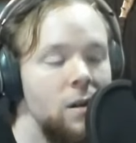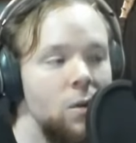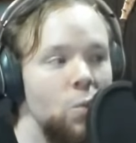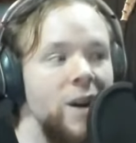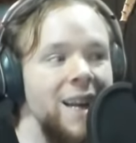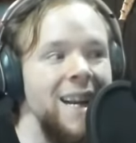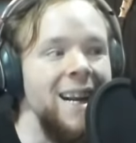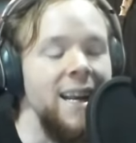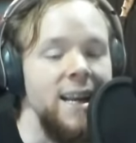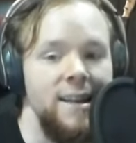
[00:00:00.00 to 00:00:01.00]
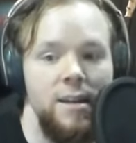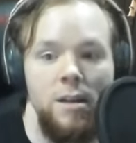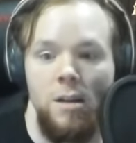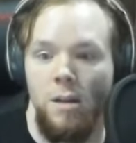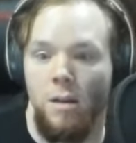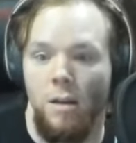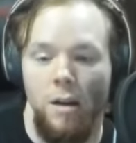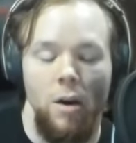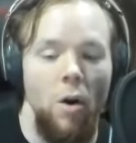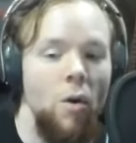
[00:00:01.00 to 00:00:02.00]
We need it.
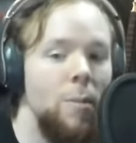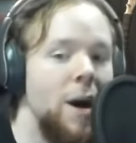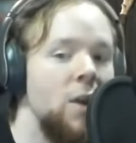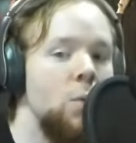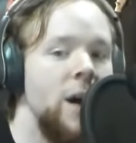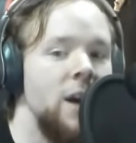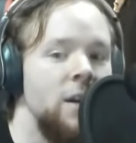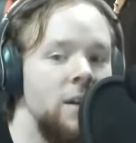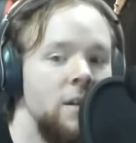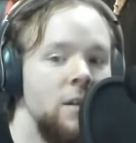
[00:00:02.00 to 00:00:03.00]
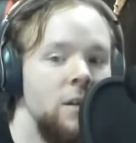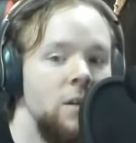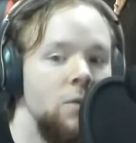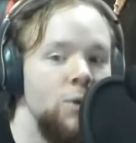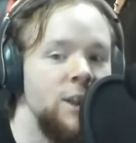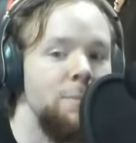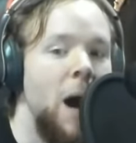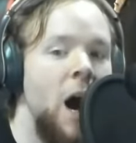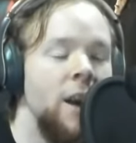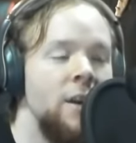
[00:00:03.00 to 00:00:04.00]
Oh, and by the way,
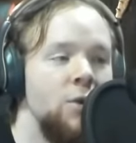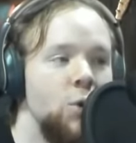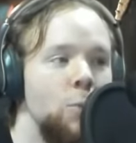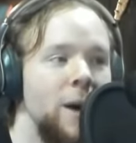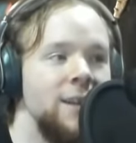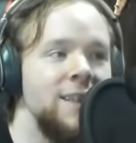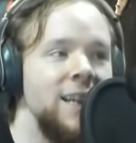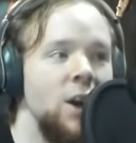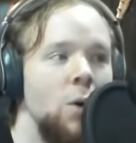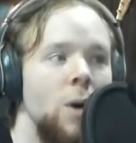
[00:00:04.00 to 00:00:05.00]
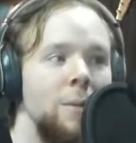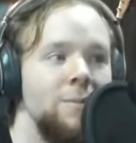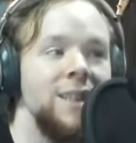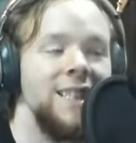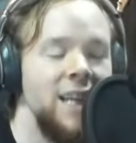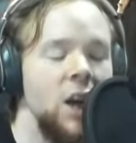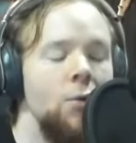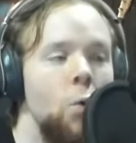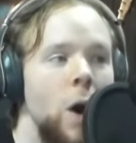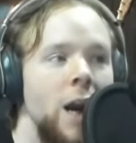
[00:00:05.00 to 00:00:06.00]
respond to Benzino. I'm sick of
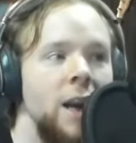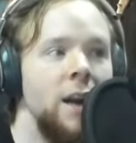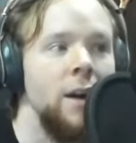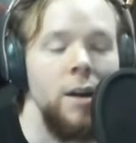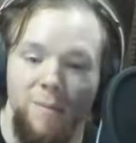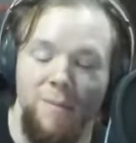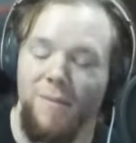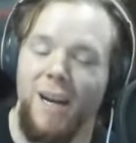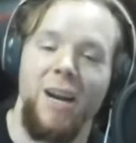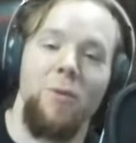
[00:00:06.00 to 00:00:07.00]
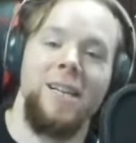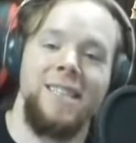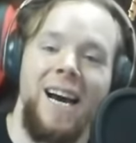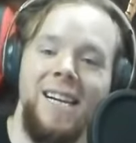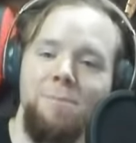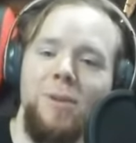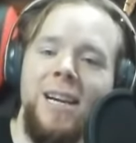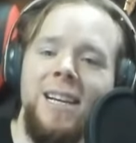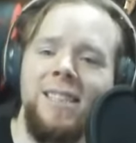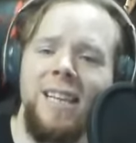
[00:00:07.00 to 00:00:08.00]
waiting. Anyways, guys,
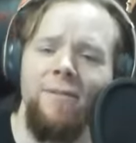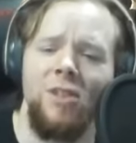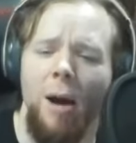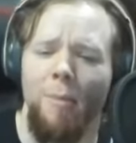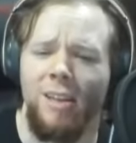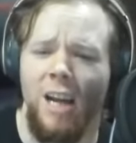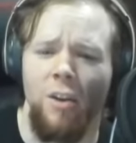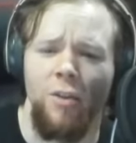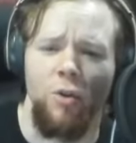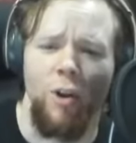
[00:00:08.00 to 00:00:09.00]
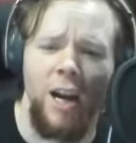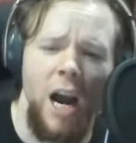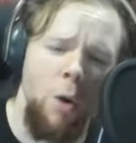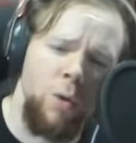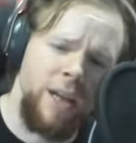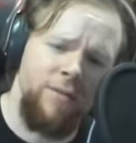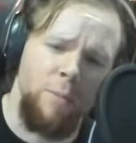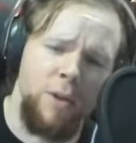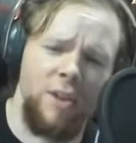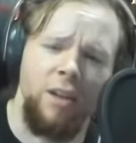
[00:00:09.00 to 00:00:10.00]
please give Tom MacDonald the credit. I'll leave the
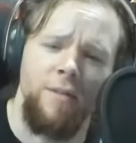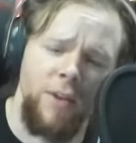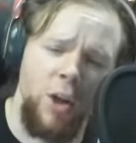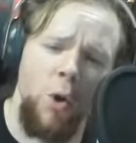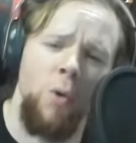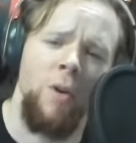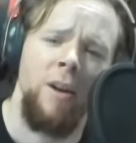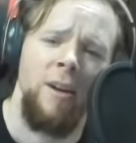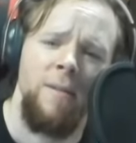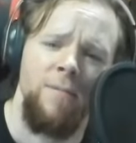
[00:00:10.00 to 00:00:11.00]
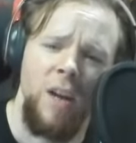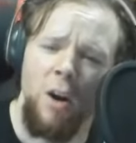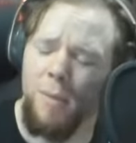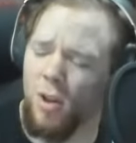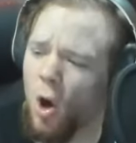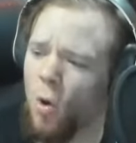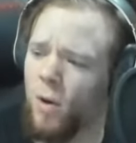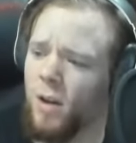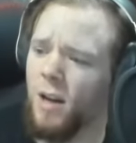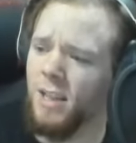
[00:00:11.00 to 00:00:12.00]
music video down
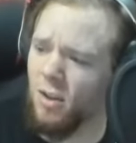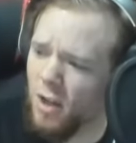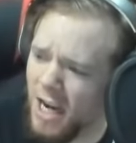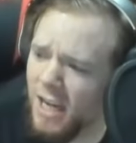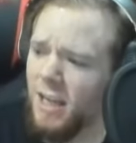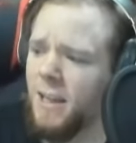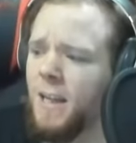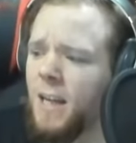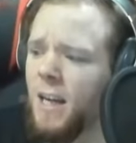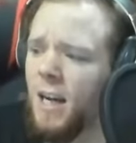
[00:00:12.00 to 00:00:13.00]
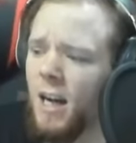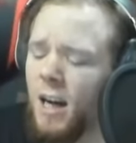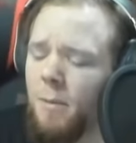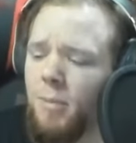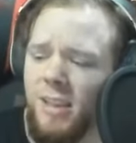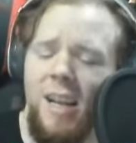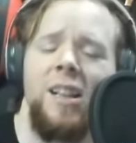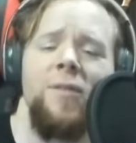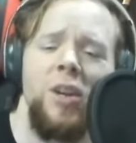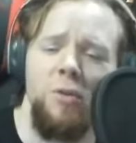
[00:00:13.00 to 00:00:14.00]
below as a link. Uh, please like the
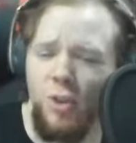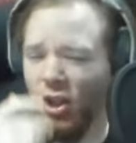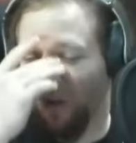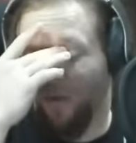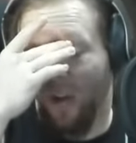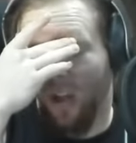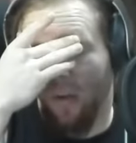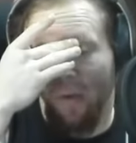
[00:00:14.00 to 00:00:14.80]
video, share the video.